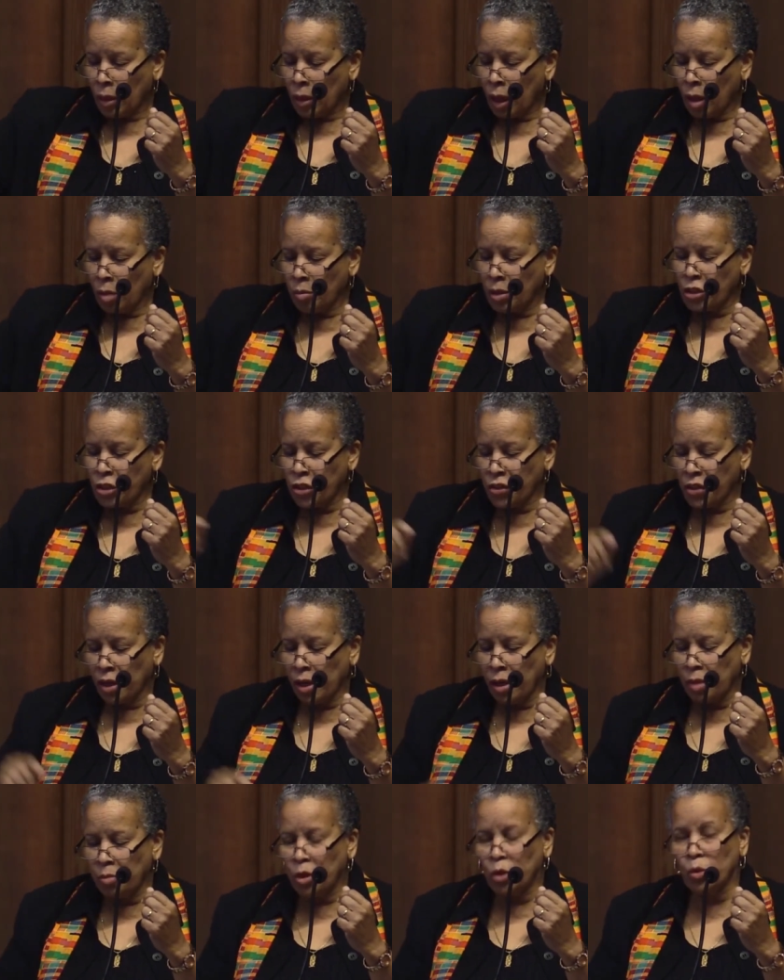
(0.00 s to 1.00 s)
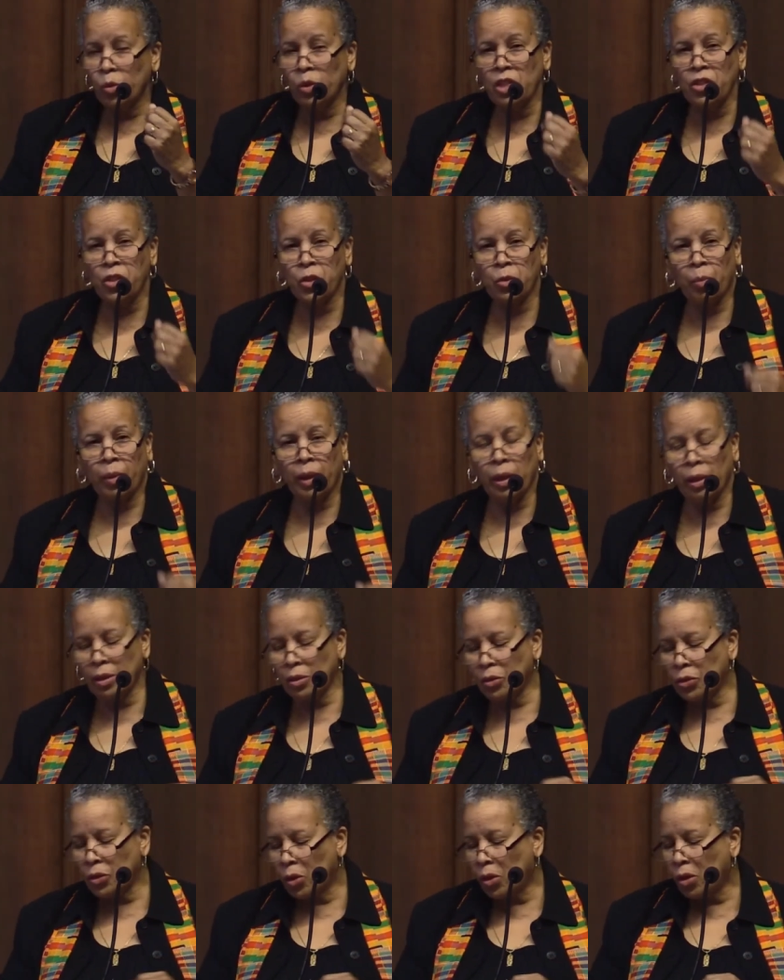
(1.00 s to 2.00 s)
How much time do we
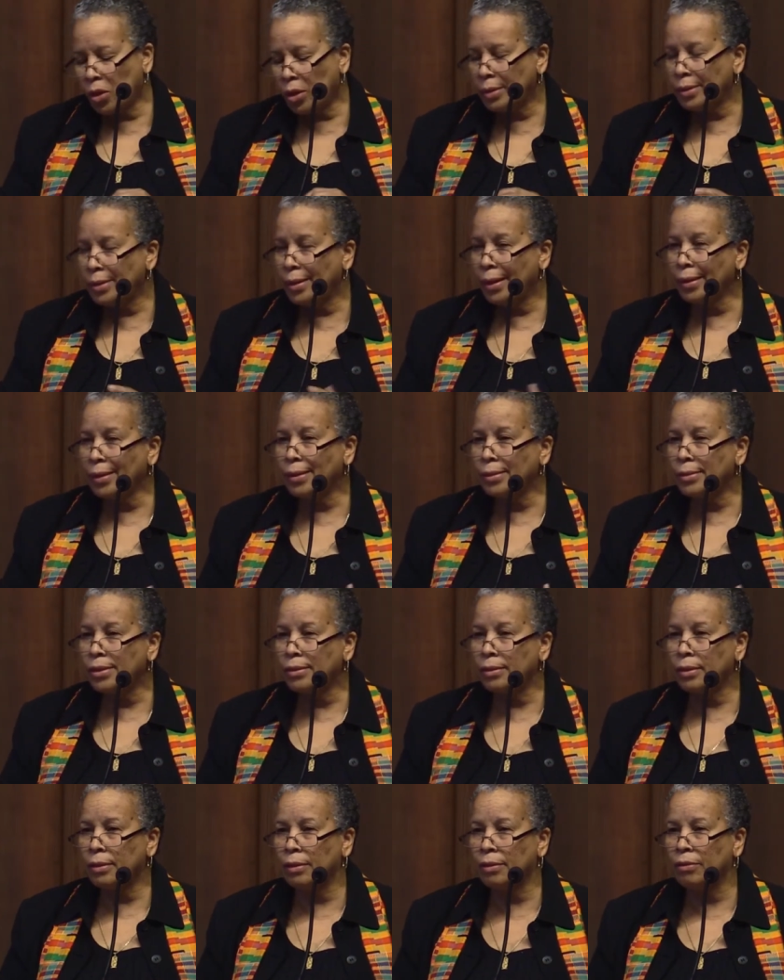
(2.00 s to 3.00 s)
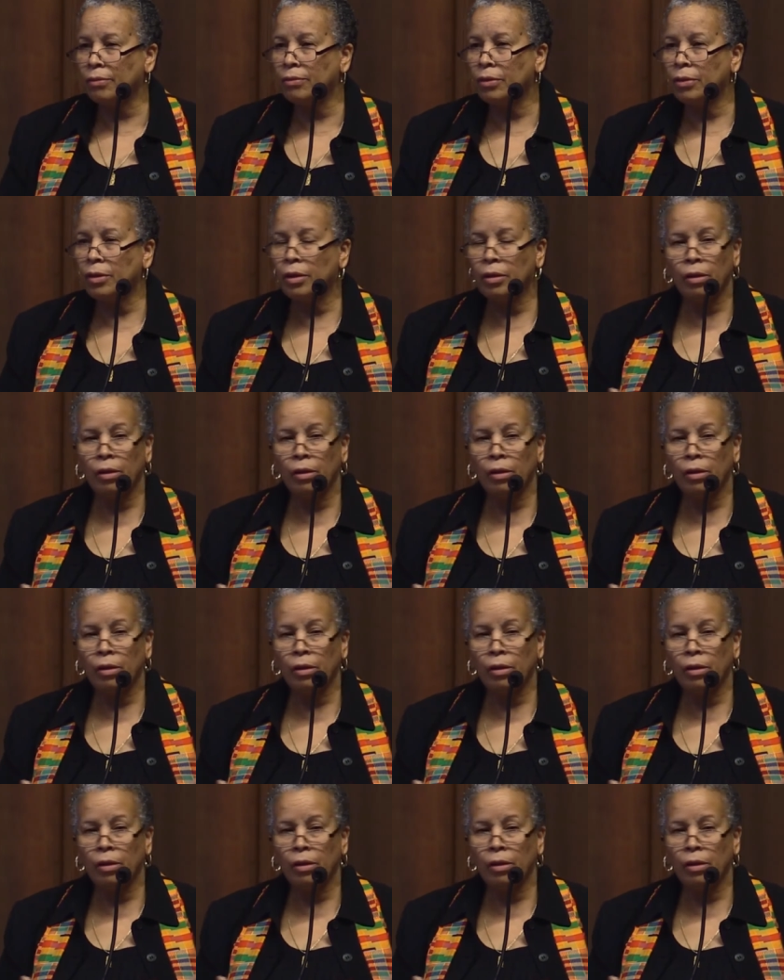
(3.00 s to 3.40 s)
spend on negative